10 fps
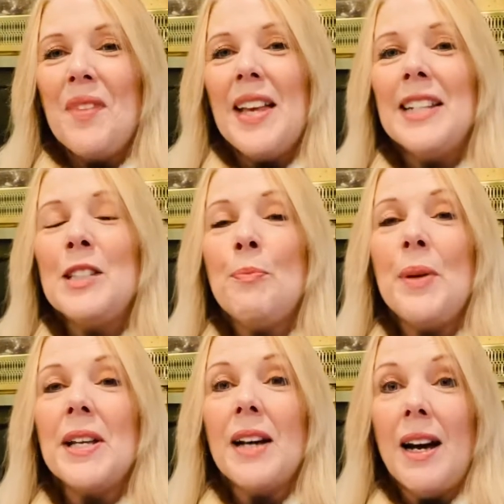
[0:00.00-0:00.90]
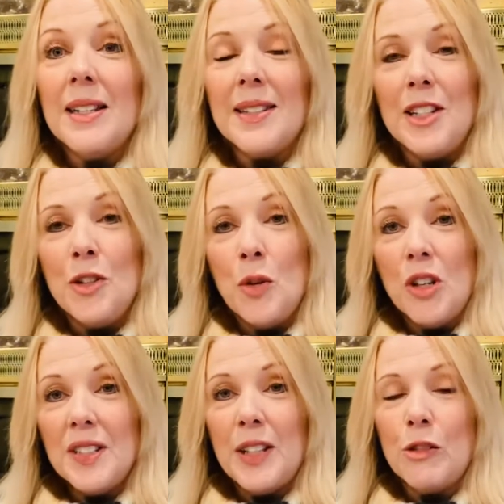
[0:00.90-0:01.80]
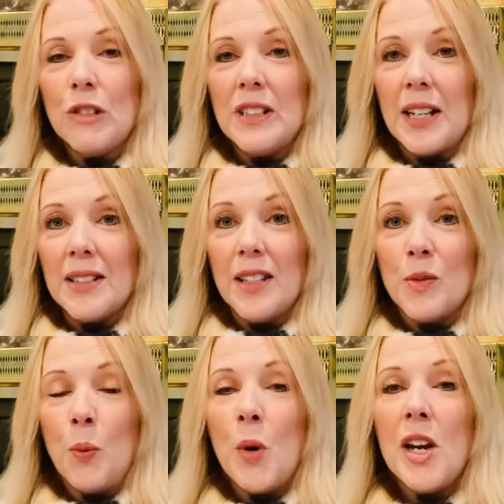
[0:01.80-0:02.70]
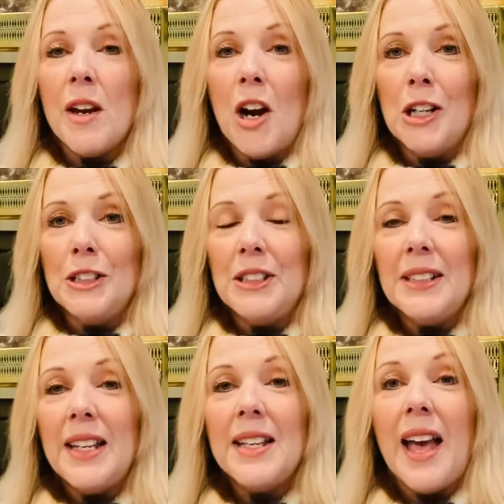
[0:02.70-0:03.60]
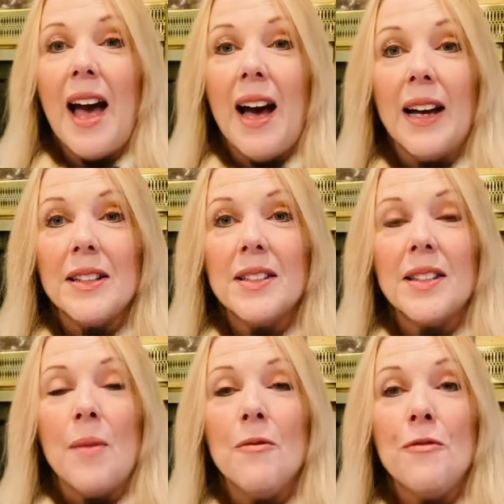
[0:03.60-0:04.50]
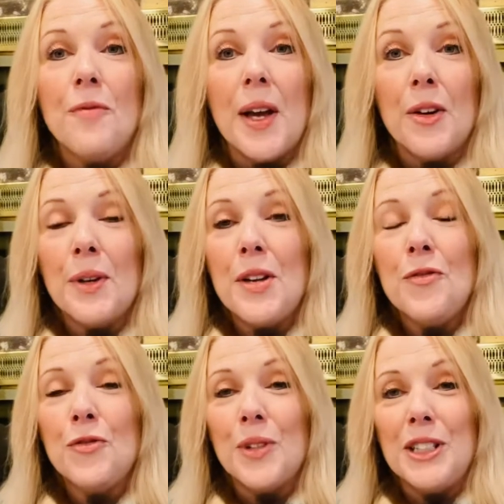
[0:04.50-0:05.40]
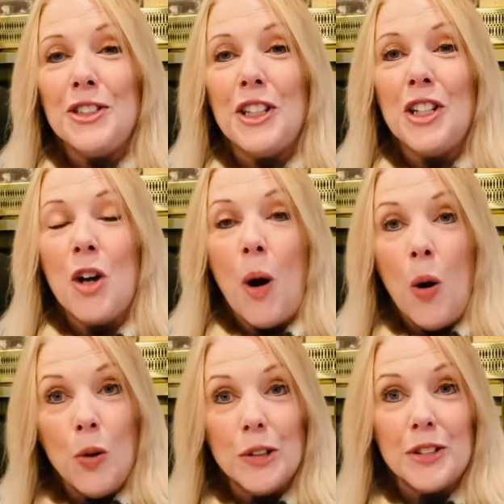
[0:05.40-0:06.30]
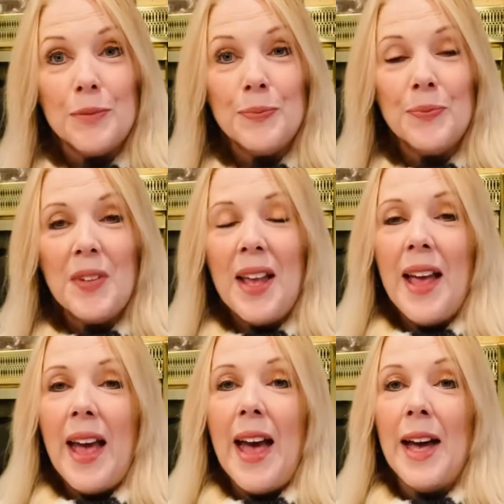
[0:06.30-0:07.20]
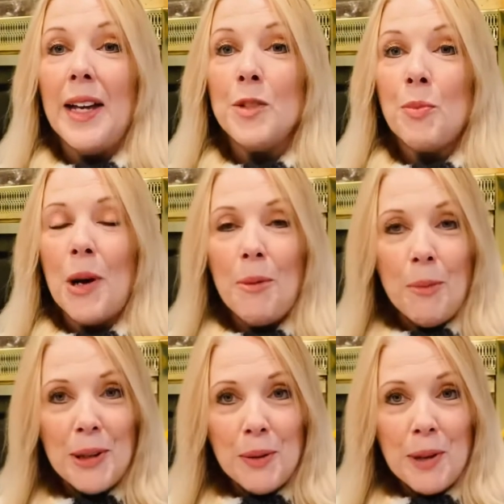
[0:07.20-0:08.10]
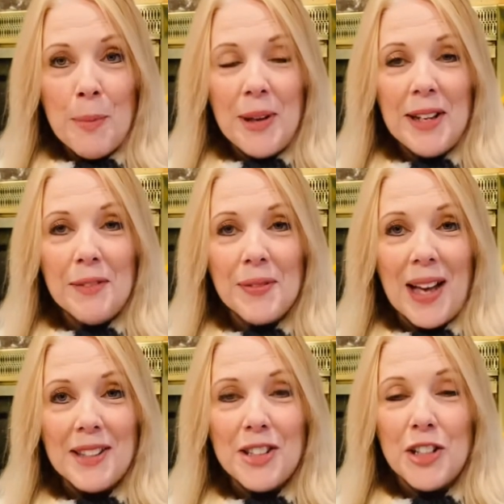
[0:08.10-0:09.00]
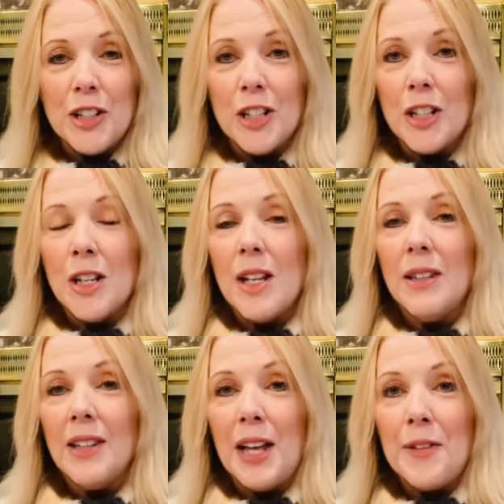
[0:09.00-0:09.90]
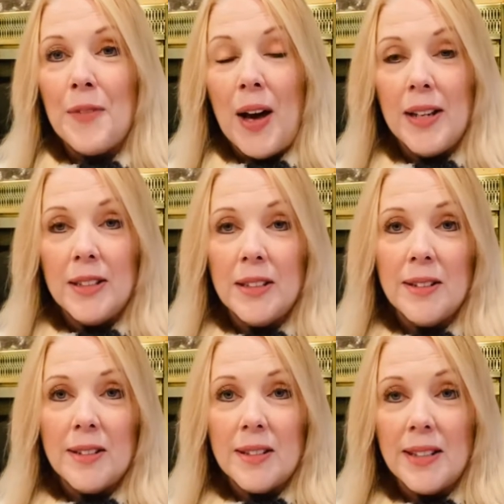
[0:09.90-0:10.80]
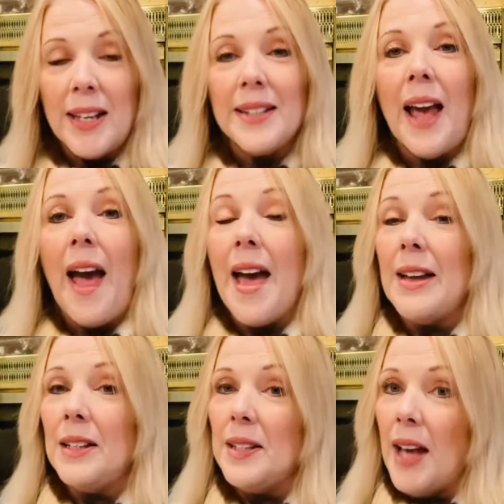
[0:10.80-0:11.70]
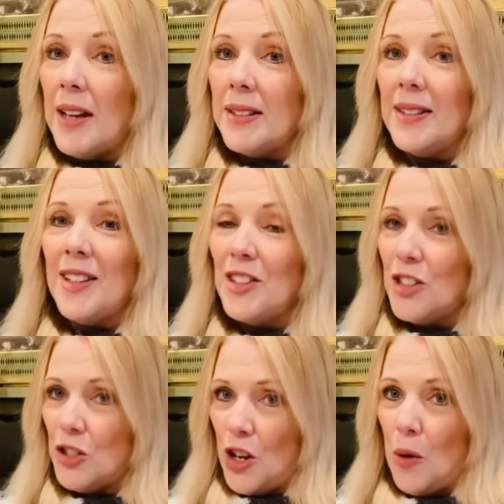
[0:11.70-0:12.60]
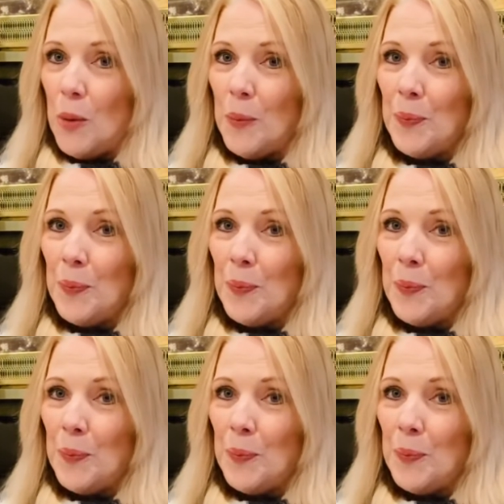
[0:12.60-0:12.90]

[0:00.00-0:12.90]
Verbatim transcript: It's because in North Central Texas, we are looking at some very frigid cold and probably a repeat of last year, a lot of ice, sleet, and yes, snow.